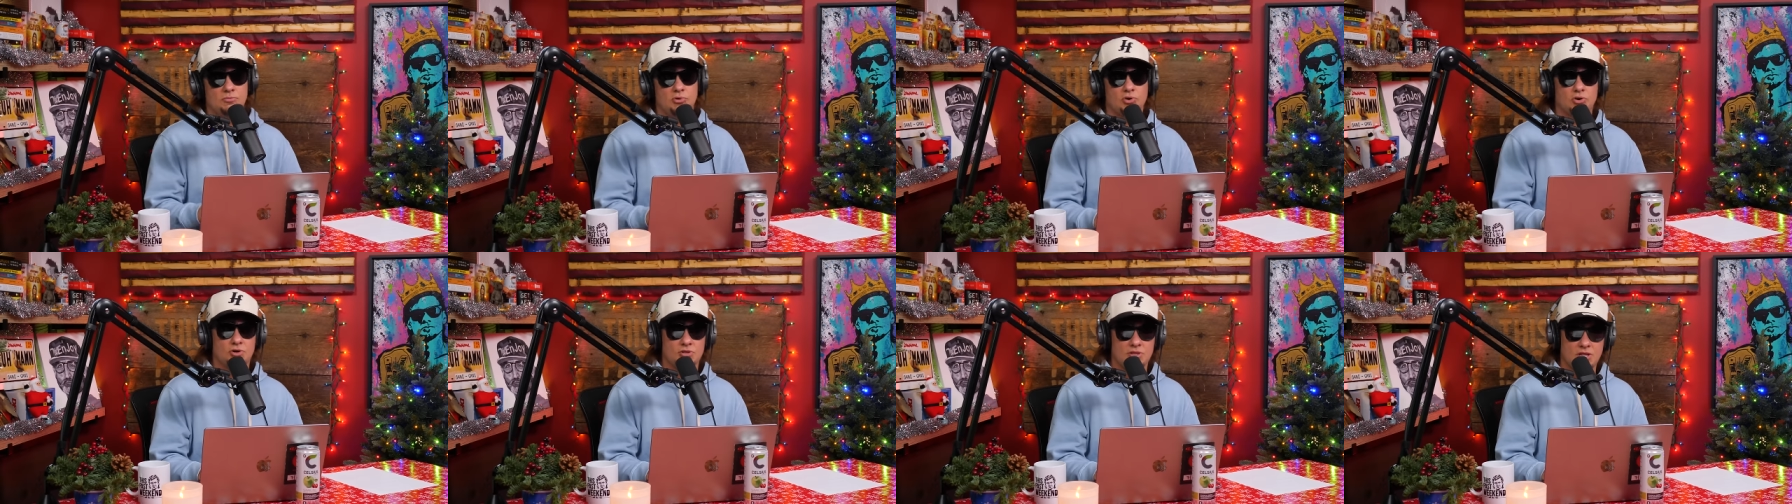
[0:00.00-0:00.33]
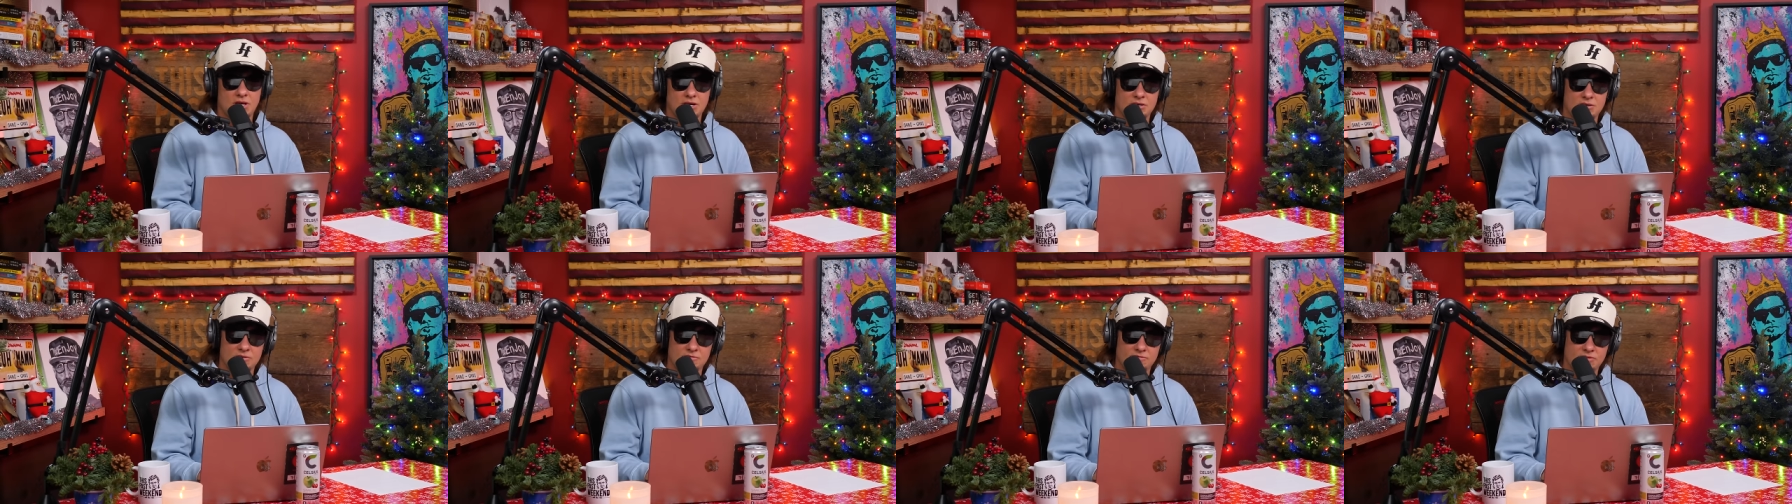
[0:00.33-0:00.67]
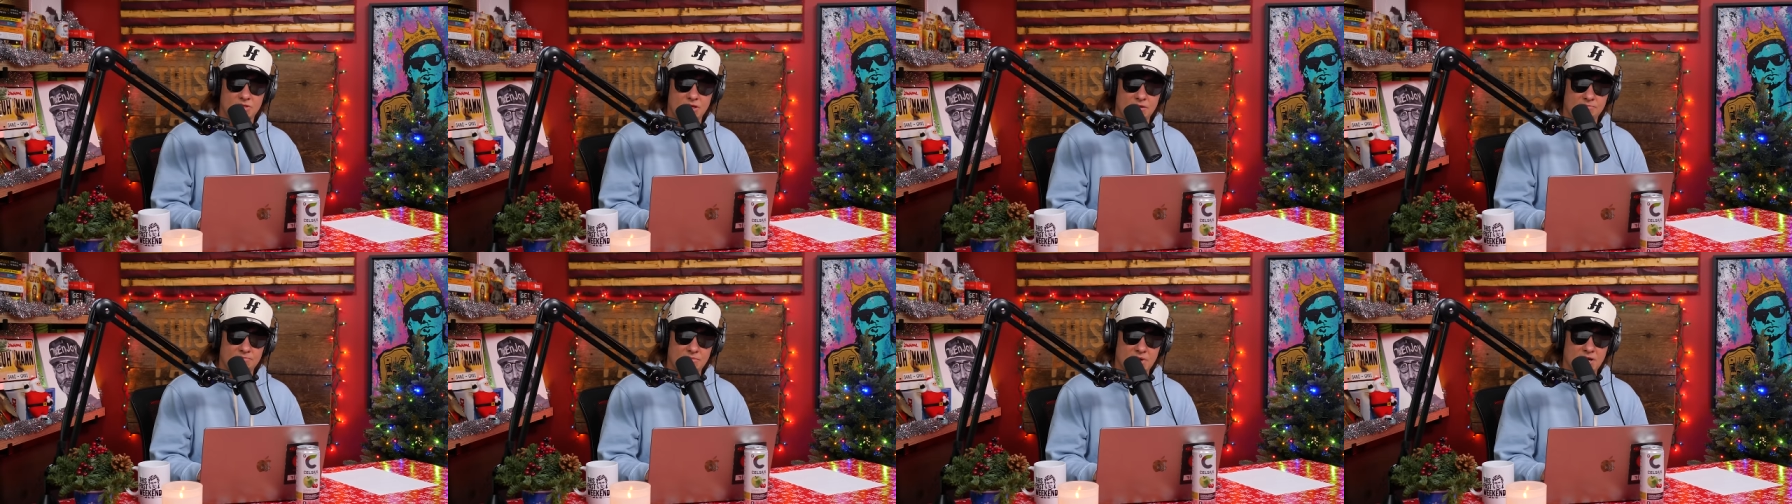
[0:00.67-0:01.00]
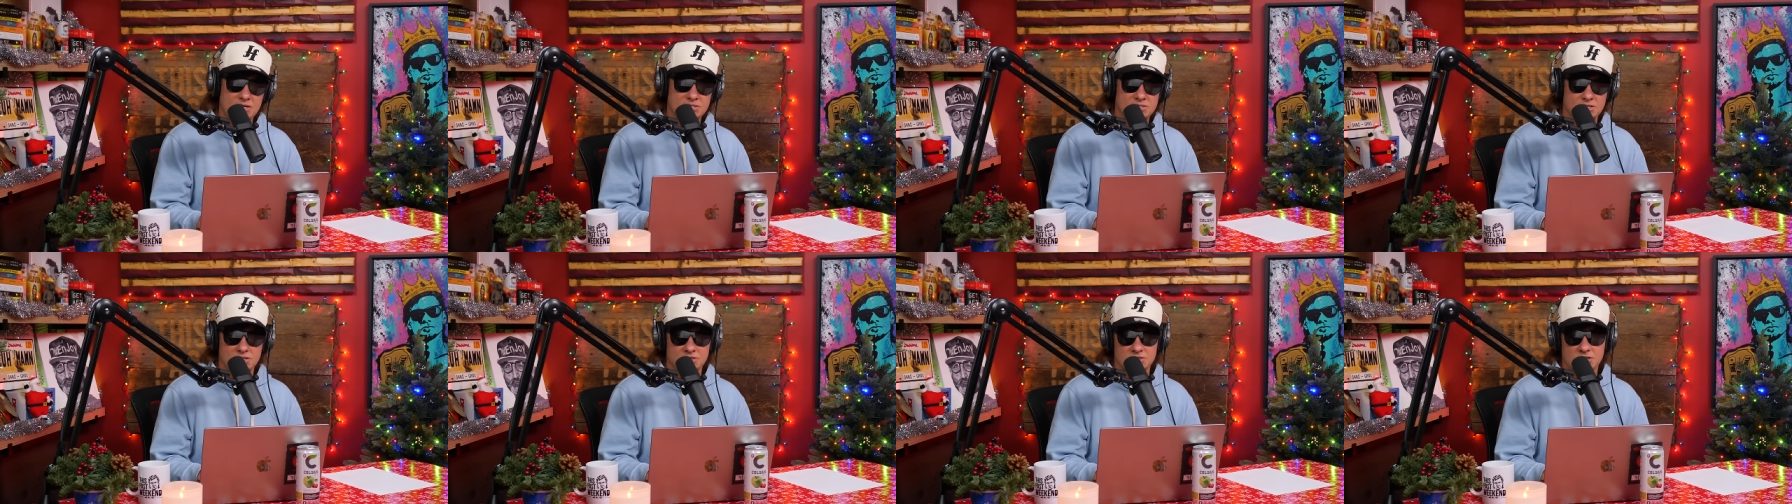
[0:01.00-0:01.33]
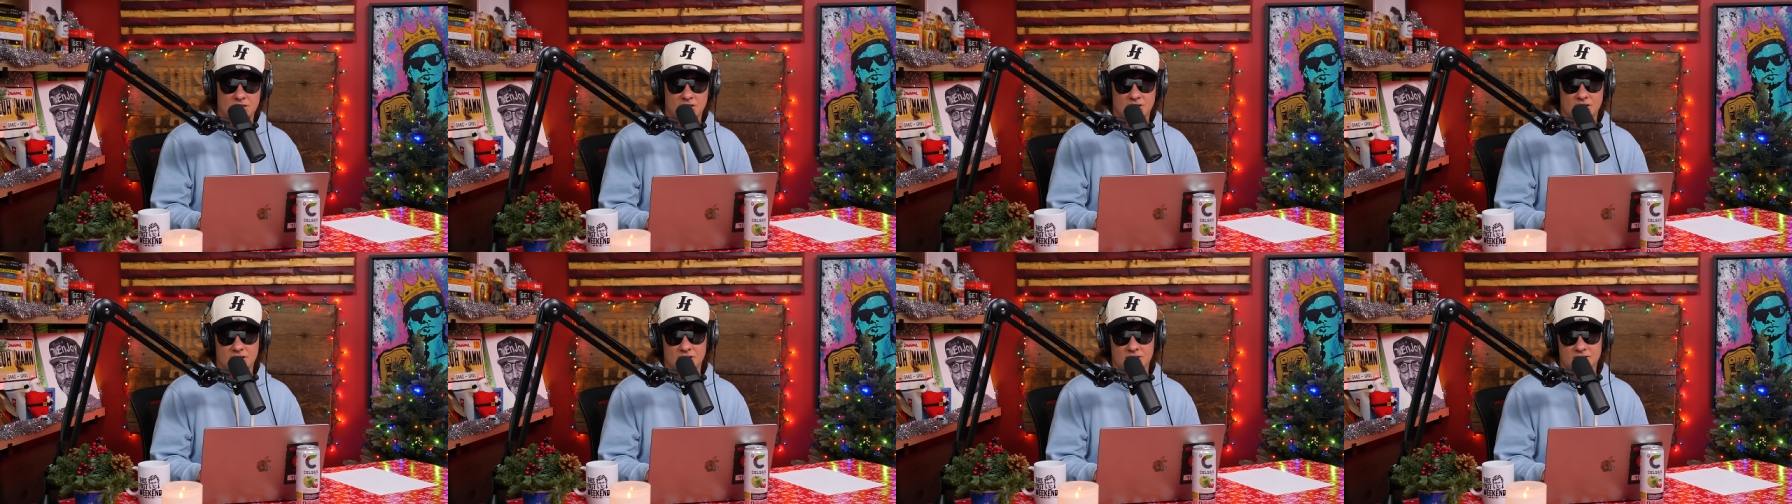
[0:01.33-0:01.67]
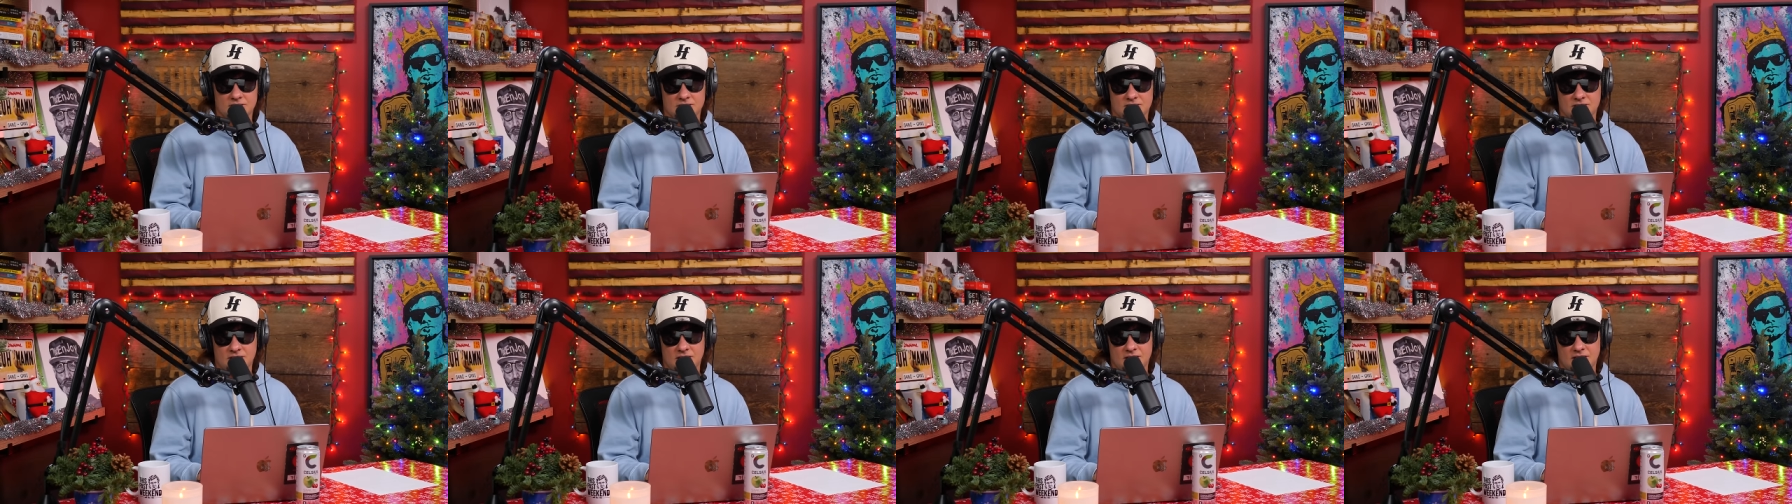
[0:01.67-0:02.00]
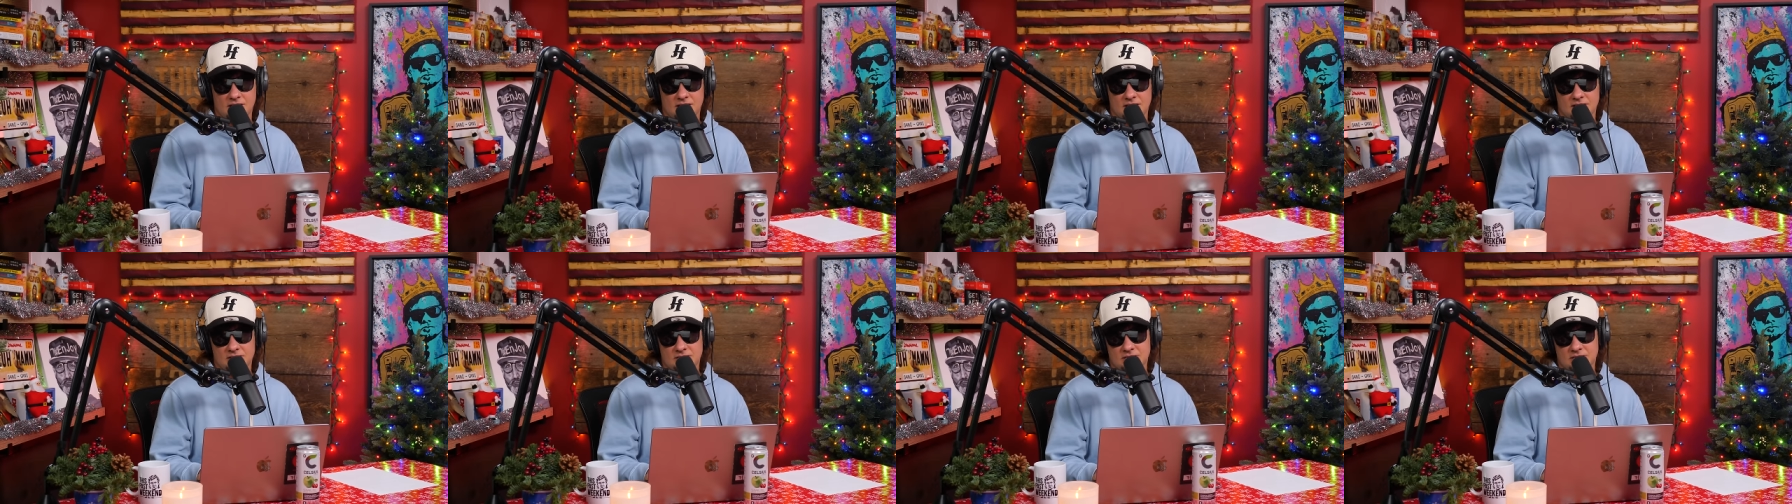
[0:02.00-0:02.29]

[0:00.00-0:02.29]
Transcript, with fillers: you, bro. Thank you for that message. I, I yeah,